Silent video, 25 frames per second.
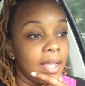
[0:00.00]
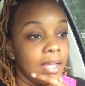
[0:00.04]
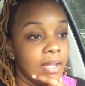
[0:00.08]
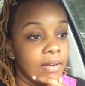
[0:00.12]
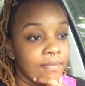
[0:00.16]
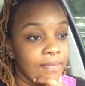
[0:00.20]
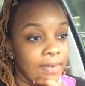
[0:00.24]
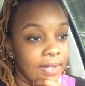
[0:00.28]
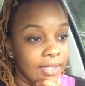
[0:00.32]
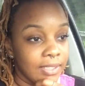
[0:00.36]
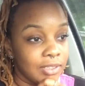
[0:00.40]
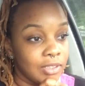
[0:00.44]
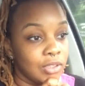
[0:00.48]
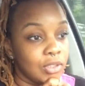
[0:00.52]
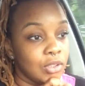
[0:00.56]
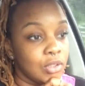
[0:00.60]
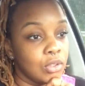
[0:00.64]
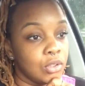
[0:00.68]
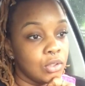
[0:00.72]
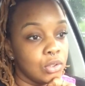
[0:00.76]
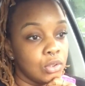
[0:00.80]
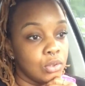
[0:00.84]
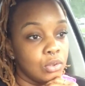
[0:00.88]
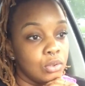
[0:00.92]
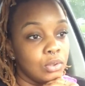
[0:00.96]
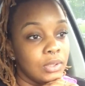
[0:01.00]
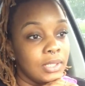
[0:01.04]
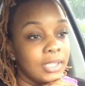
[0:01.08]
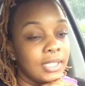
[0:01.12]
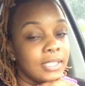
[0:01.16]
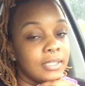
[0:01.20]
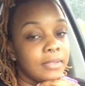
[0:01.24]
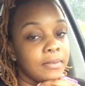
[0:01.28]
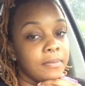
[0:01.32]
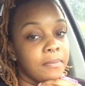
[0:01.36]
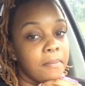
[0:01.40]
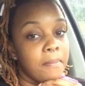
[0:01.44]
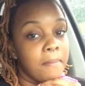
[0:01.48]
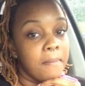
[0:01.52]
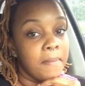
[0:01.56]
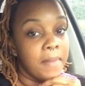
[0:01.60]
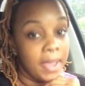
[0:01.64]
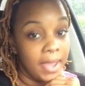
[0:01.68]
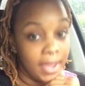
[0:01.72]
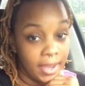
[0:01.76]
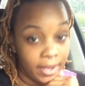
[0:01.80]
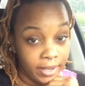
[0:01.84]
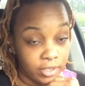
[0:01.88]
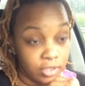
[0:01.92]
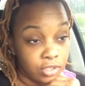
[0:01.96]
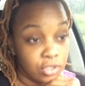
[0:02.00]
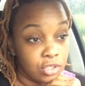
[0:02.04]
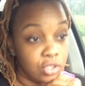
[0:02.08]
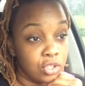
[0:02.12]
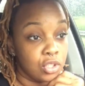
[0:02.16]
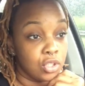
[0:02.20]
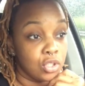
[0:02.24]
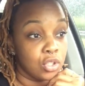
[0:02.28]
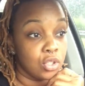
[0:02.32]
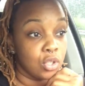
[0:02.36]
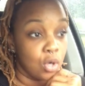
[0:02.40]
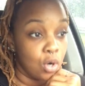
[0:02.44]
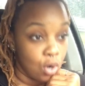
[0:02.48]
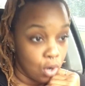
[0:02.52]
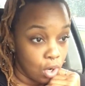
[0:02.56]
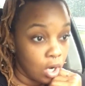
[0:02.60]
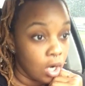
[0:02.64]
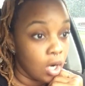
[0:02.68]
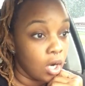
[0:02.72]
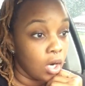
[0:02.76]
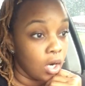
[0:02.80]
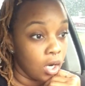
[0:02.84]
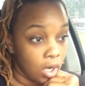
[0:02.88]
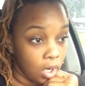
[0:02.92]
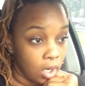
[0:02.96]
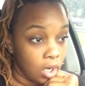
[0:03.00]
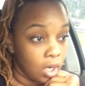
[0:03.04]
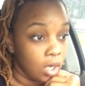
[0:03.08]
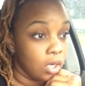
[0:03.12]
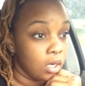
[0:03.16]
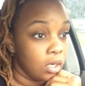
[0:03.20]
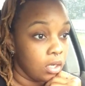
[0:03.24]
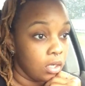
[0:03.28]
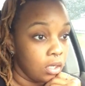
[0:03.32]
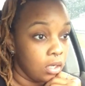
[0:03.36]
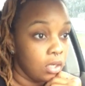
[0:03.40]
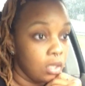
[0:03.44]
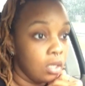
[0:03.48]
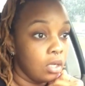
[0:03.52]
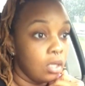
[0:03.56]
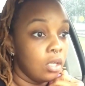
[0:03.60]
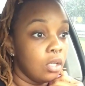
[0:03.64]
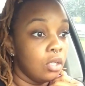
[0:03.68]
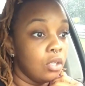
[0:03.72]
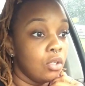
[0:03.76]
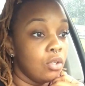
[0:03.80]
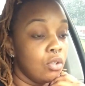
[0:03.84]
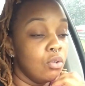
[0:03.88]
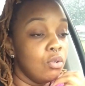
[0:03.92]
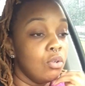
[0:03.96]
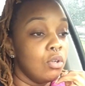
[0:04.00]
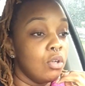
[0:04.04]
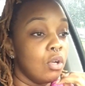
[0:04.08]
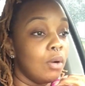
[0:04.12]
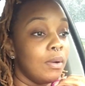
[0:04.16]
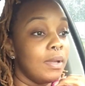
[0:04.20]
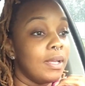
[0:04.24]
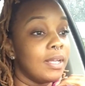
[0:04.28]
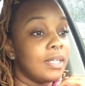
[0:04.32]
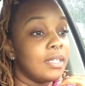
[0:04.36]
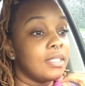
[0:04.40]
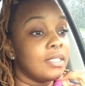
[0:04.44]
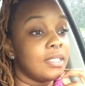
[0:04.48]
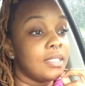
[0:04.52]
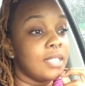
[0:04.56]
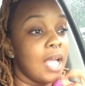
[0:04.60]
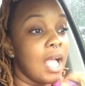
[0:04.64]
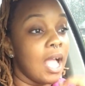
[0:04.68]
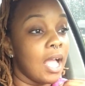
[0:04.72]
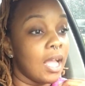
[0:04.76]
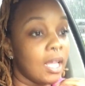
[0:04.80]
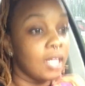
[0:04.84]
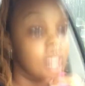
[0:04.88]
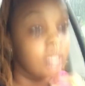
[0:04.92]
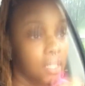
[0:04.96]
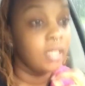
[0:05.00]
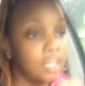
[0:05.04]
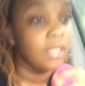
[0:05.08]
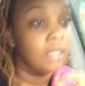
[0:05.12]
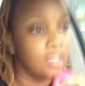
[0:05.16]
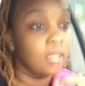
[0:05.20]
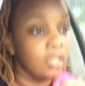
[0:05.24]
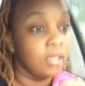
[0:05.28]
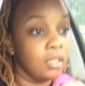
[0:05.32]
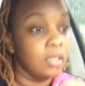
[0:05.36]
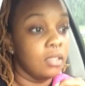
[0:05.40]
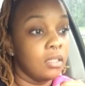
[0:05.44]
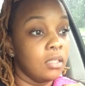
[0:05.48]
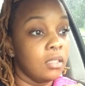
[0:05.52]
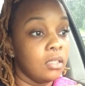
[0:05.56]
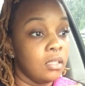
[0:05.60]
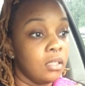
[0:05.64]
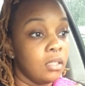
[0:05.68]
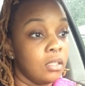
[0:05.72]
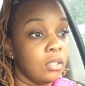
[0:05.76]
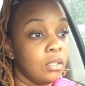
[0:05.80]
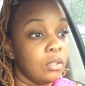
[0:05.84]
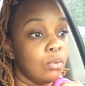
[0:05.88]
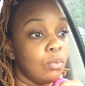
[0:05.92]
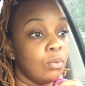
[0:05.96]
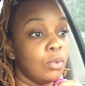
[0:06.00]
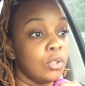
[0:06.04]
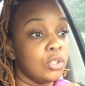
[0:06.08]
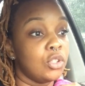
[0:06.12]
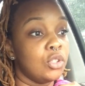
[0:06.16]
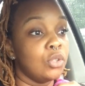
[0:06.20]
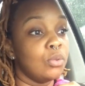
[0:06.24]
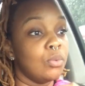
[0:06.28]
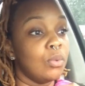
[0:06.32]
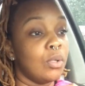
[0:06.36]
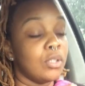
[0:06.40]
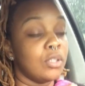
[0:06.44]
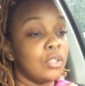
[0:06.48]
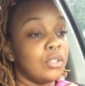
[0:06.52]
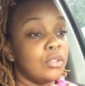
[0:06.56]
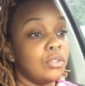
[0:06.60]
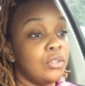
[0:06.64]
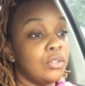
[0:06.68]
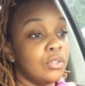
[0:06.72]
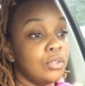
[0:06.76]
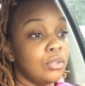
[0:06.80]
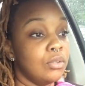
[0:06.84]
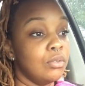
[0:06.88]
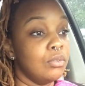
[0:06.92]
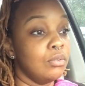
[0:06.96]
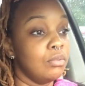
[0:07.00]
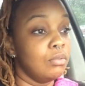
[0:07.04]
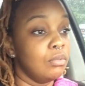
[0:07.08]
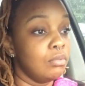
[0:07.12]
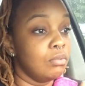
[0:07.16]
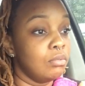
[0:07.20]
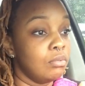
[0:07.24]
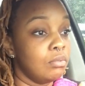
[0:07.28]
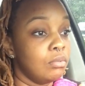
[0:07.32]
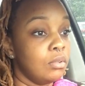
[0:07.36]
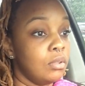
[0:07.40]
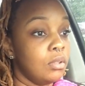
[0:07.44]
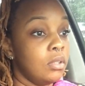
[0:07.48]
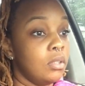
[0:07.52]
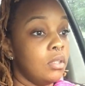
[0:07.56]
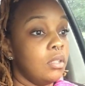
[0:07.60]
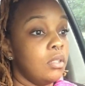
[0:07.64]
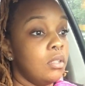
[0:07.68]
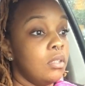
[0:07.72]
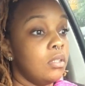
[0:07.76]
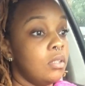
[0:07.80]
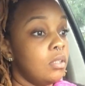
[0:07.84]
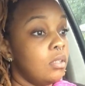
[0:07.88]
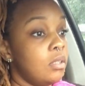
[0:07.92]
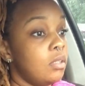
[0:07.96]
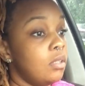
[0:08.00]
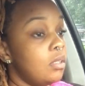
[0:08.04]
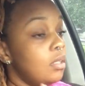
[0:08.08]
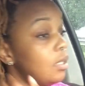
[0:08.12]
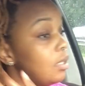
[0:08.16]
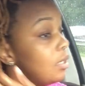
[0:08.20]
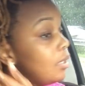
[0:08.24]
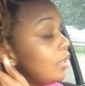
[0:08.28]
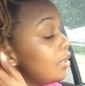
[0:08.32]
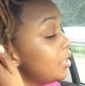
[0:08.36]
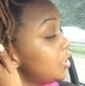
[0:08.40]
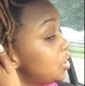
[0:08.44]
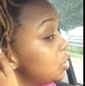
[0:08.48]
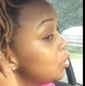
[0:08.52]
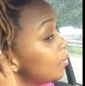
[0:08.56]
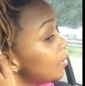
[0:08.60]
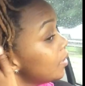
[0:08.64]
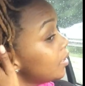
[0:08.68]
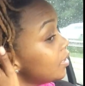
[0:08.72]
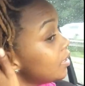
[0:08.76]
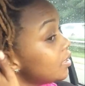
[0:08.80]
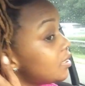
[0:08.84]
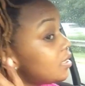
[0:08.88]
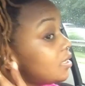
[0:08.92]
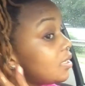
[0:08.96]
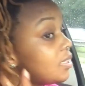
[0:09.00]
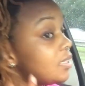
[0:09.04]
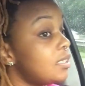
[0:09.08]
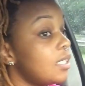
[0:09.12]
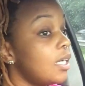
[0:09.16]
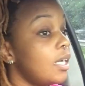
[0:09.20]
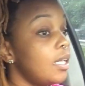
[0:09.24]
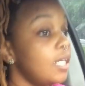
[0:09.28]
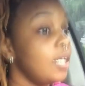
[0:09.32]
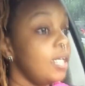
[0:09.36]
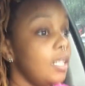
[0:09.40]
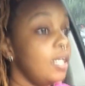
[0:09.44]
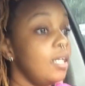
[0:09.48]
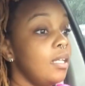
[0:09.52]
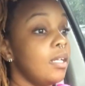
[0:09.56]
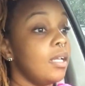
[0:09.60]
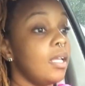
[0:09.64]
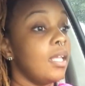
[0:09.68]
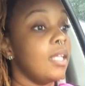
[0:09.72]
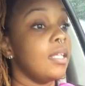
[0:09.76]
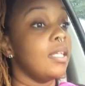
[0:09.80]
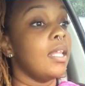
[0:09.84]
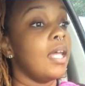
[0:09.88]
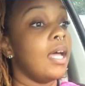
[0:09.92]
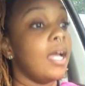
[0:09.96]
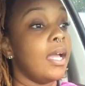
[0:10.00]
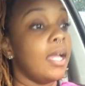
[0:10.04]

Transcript: advice to you is make sure you know exactly what you want to do, what you want to study, and